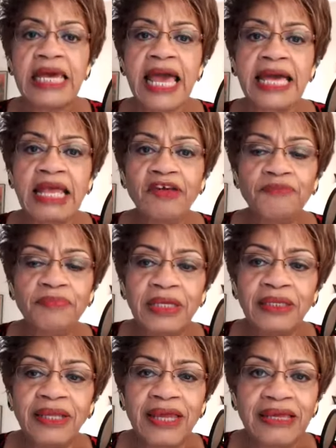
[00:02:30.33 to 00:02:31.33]
and have
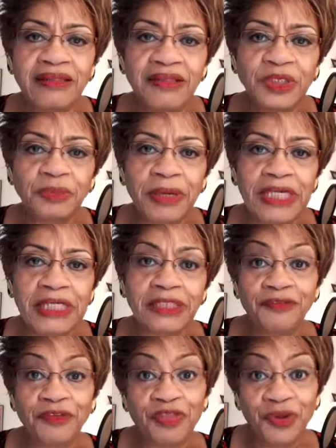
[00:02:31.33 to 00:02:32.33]
been in the space
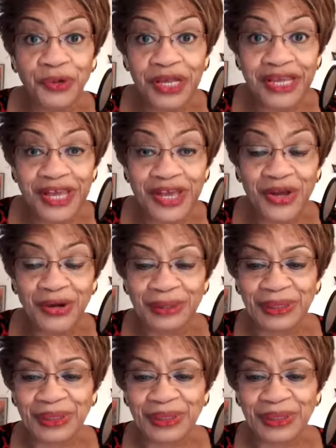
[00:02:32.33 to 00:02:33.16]
for 30 years.